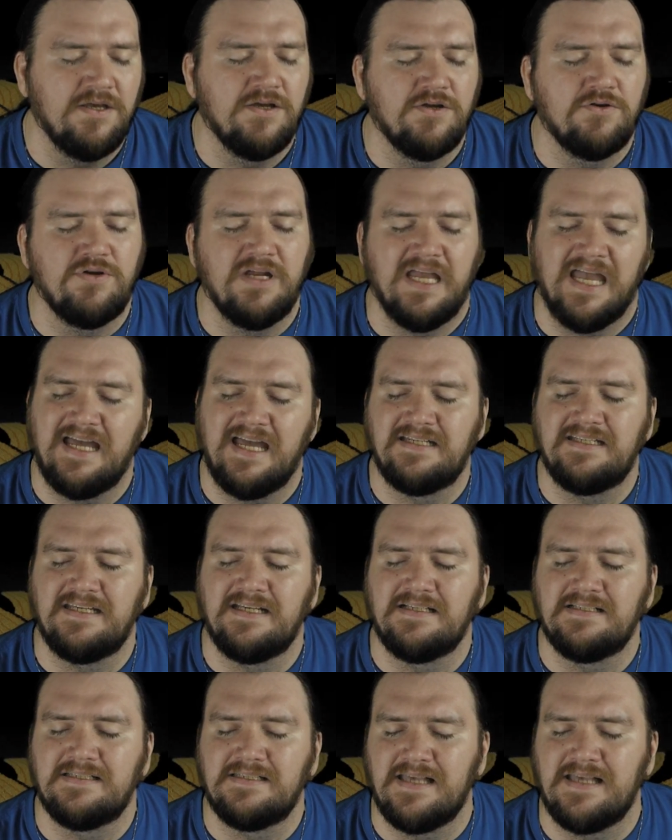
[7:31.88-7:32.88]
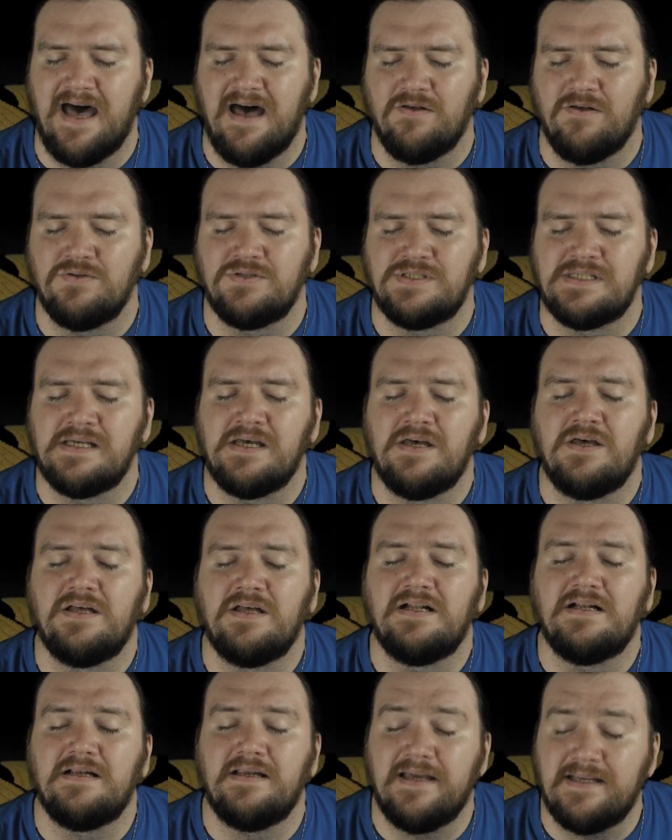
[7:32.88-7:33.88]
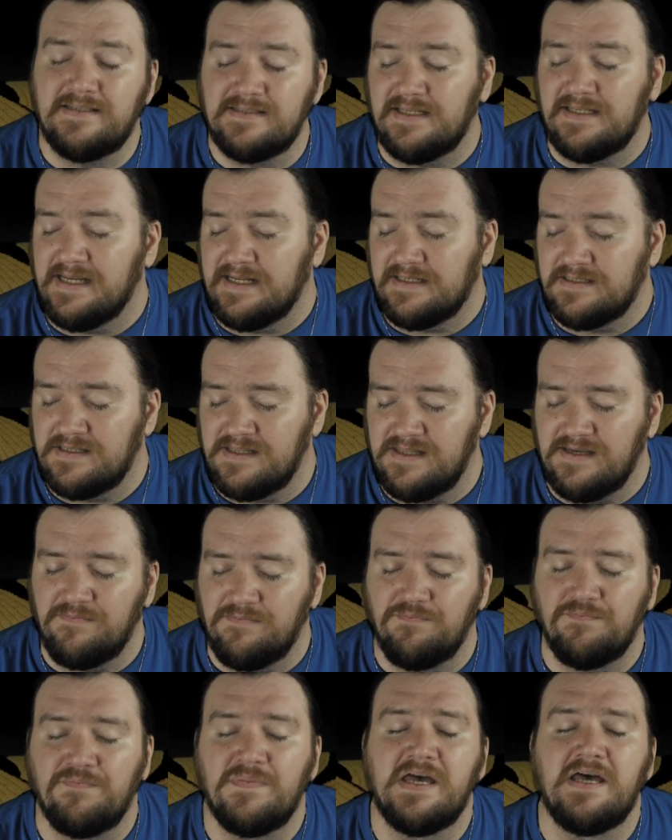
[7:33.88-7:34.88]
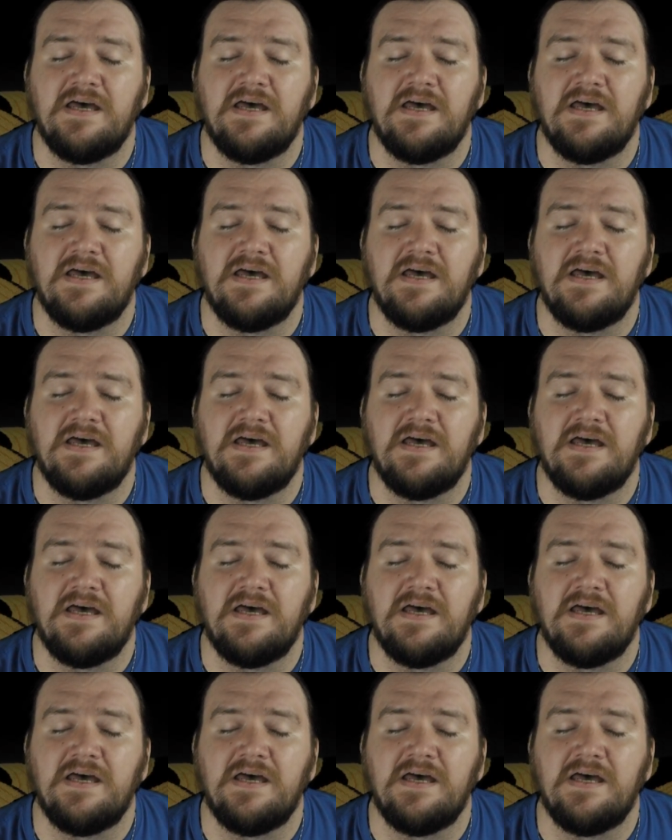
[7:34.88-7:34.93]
creating sounds, listening to them,